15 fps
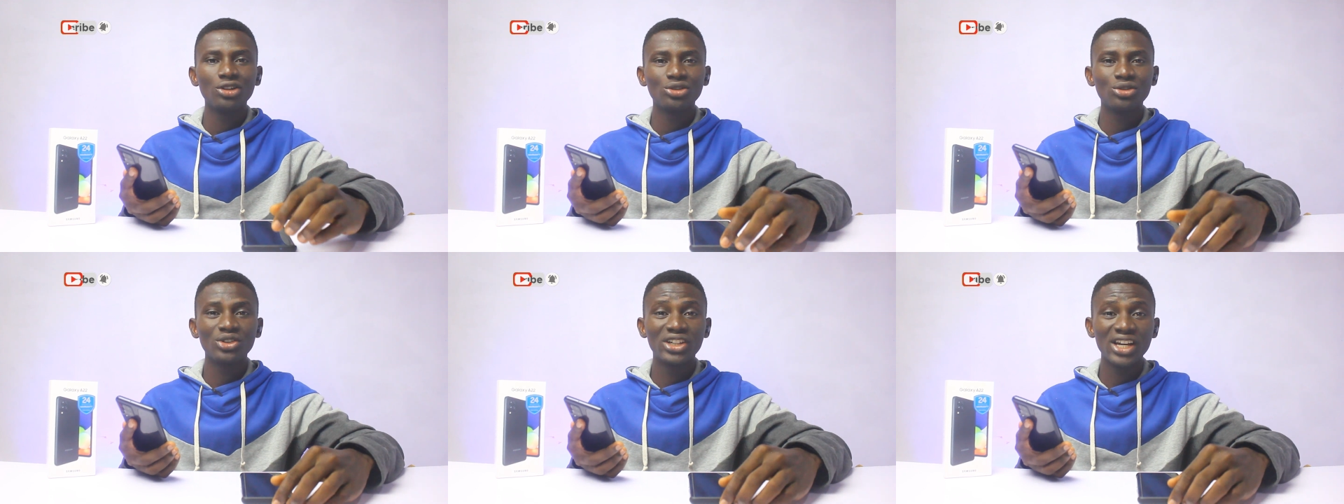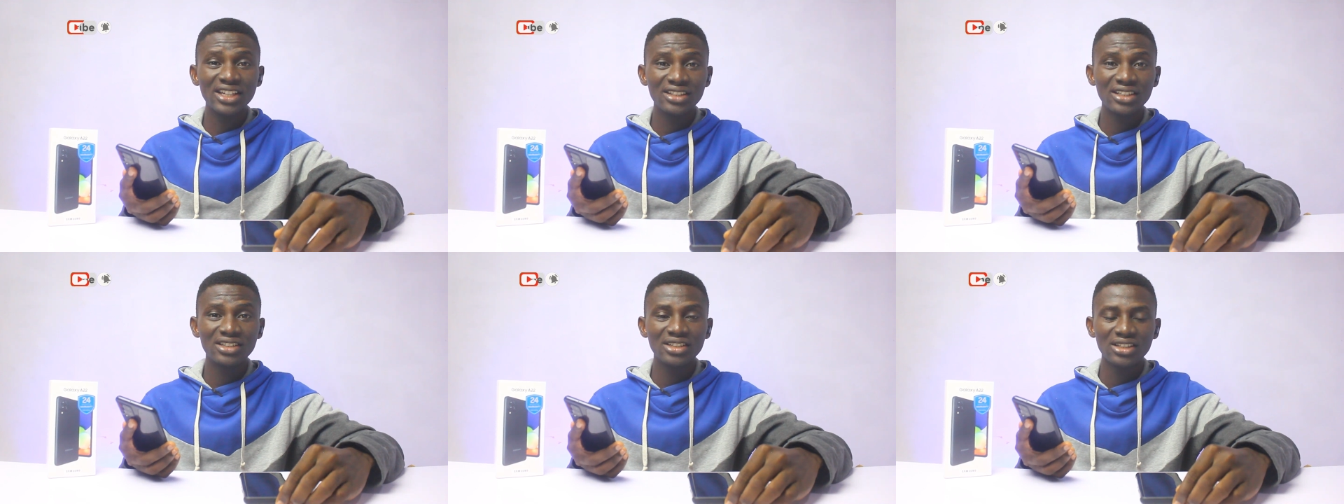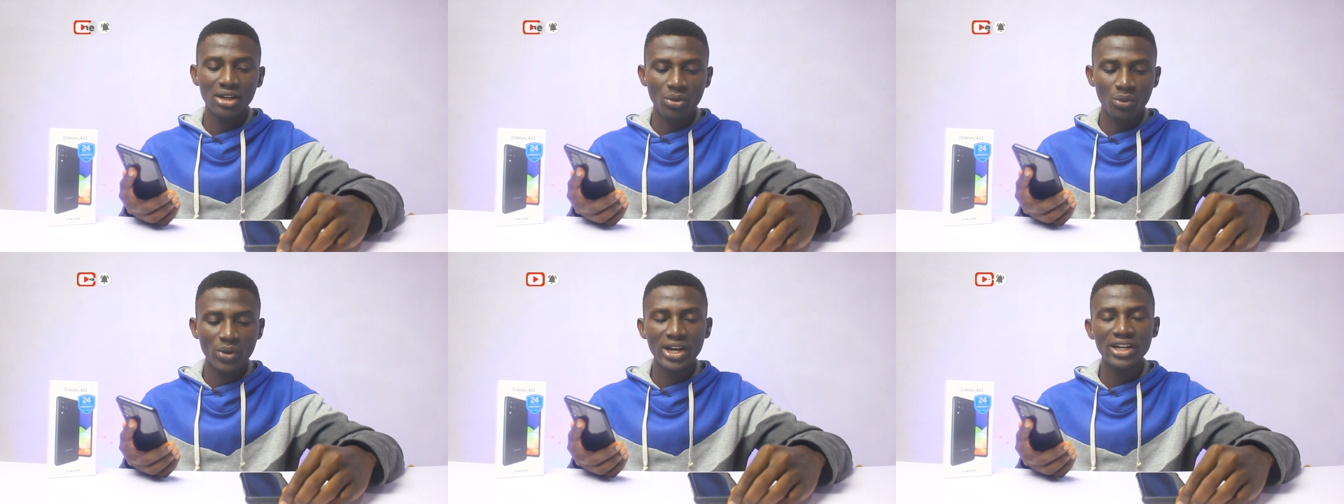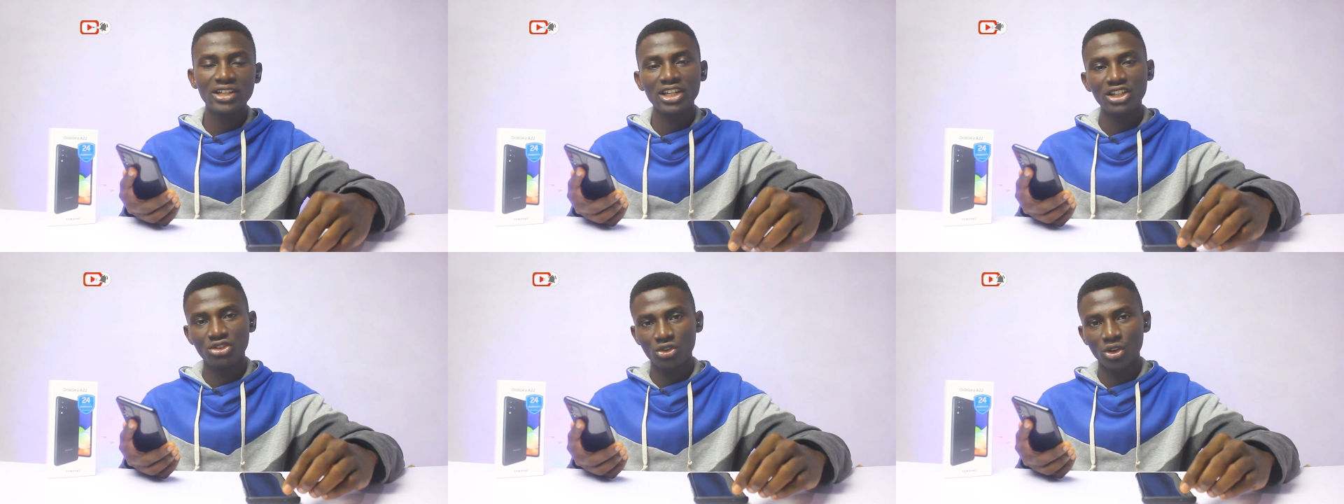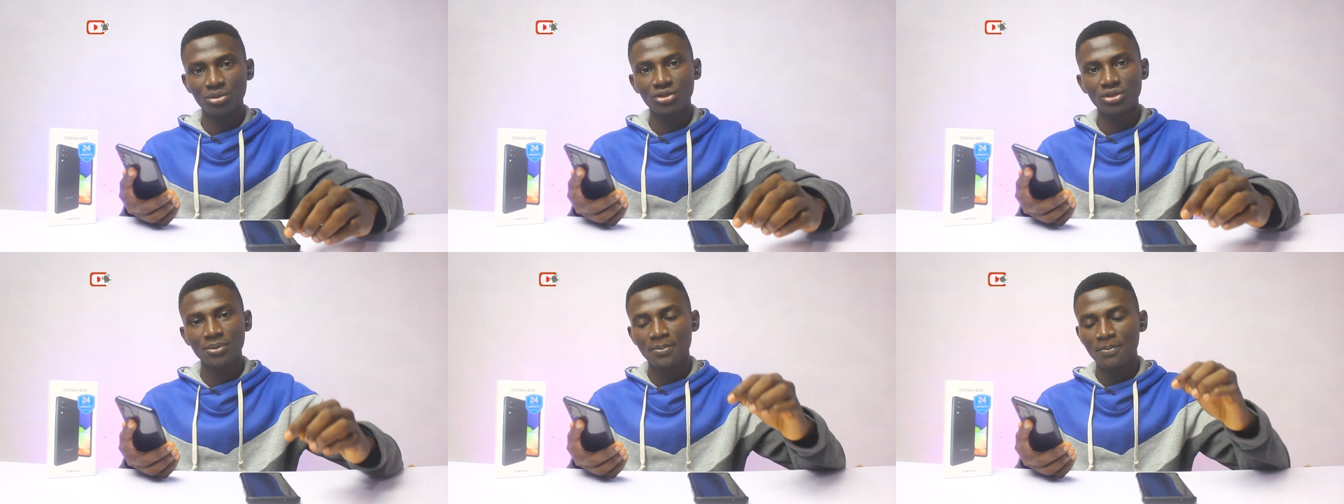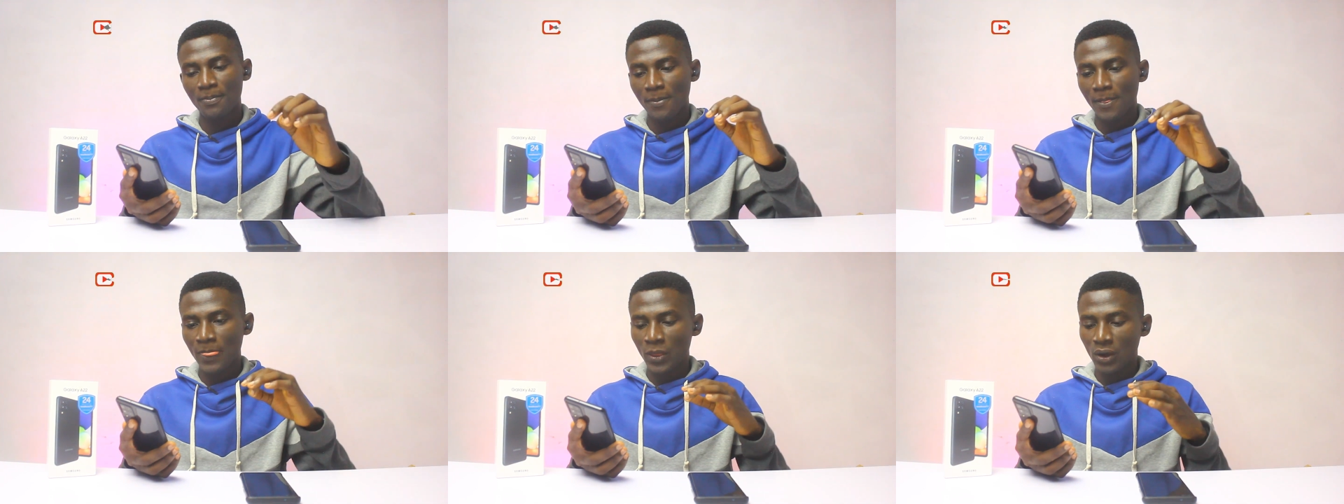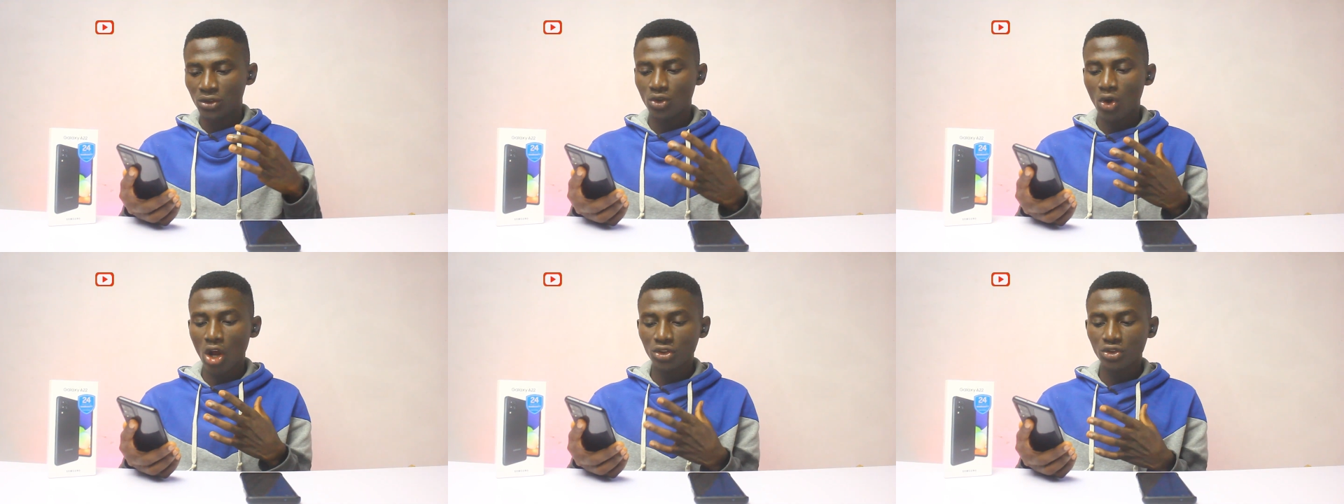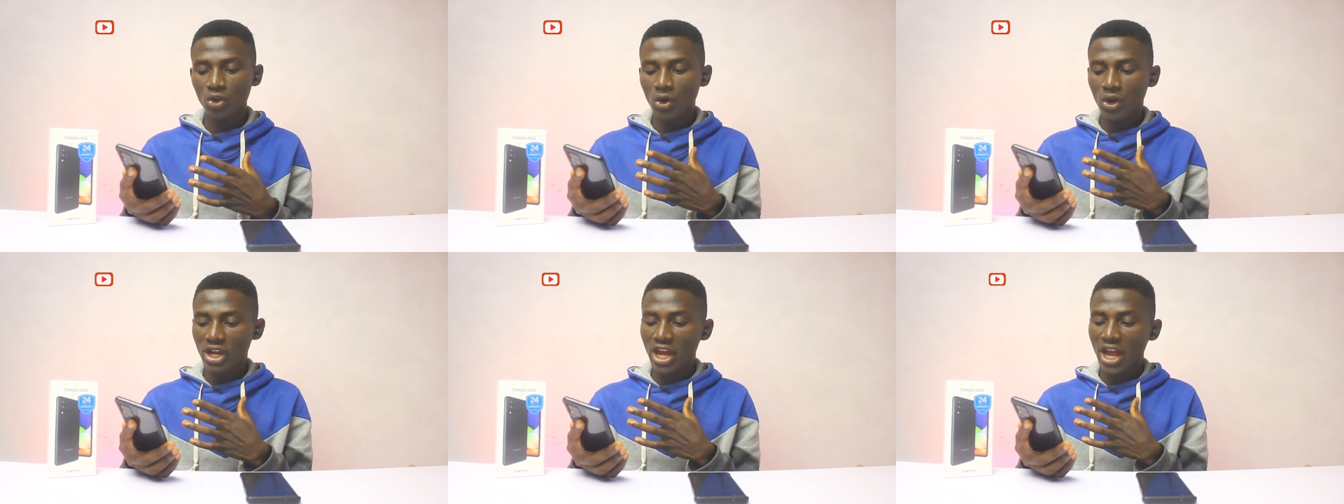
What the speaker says: to get it when it drops. So also,